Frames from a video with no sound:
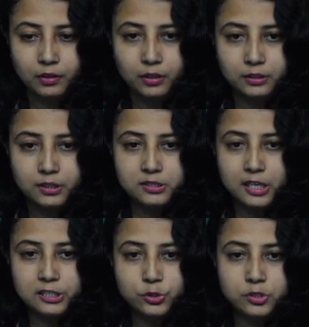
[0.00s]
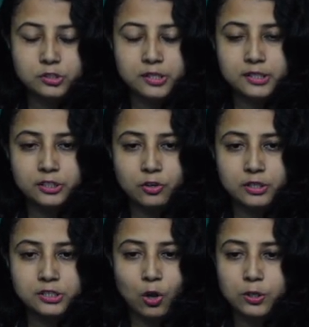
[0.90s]
This acidogenic theory is
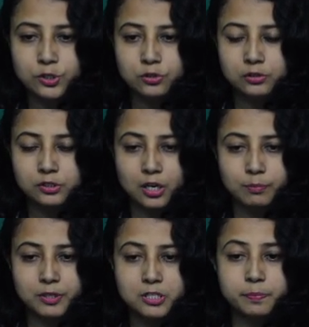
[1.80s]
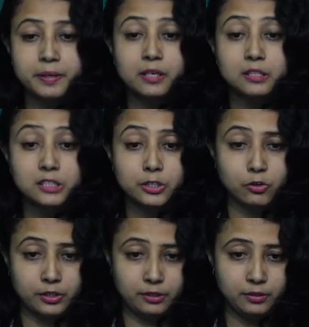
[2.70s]
also termed as Miller's
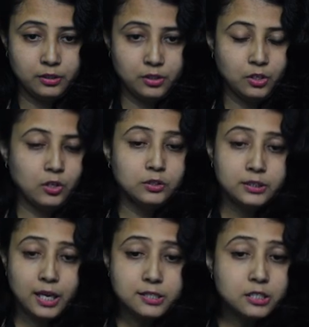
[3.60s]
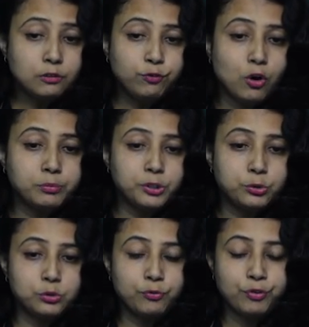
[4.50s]
theory. Acid formed due to
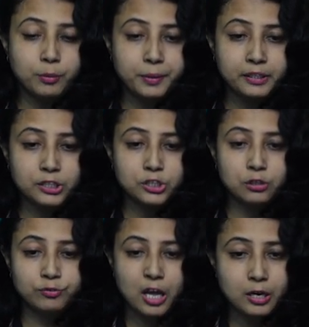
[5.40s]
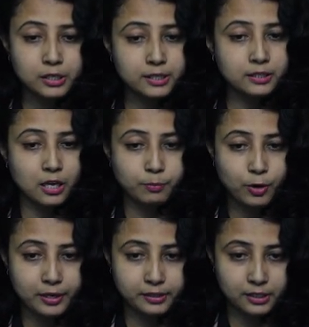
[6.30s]
the fermentation of dietary
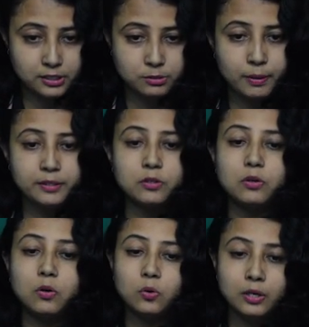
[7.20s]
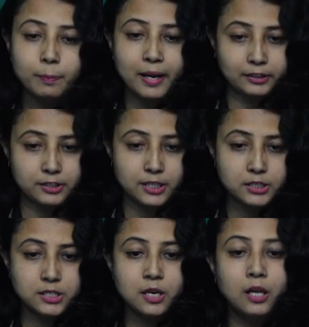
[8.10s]
carbohydrates by oral bacteria
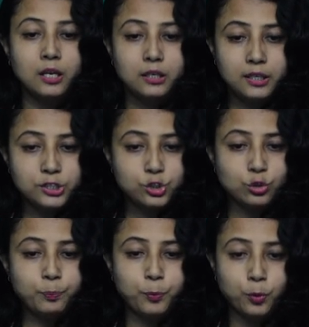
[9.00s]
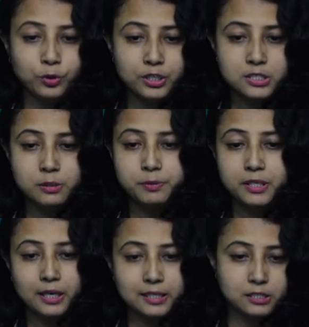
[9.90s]
leads to progressive
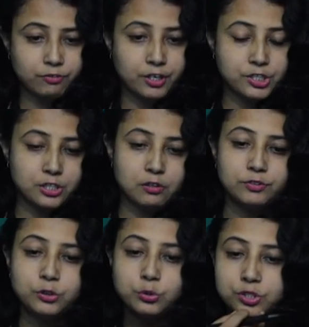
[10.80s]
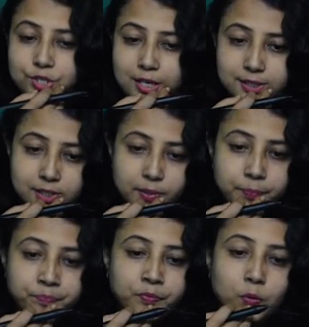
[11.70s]
decalcification of the tooth structure
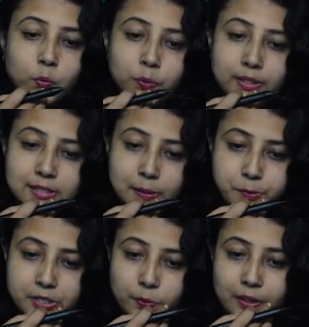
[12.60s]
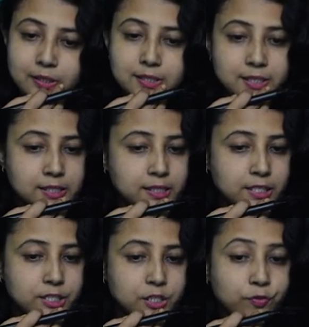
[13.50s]
within subsequent
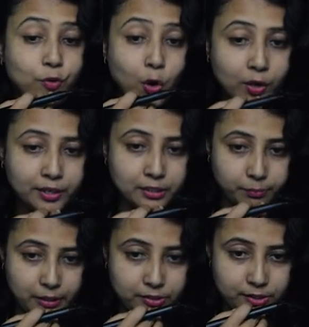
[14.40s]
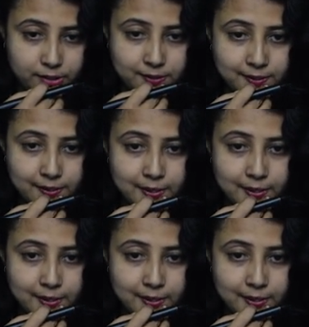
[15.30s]
disintegration of organic matrix.